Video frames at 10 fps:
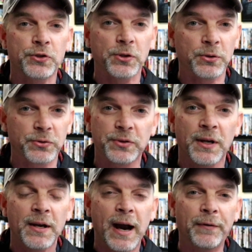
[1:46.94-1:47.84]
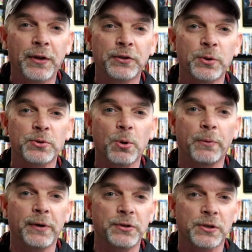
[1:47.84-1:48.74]
Juice. I really do enjoy
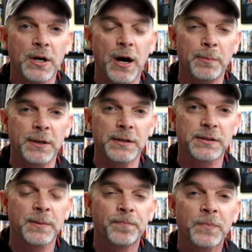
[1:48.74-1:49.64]
reading your comments.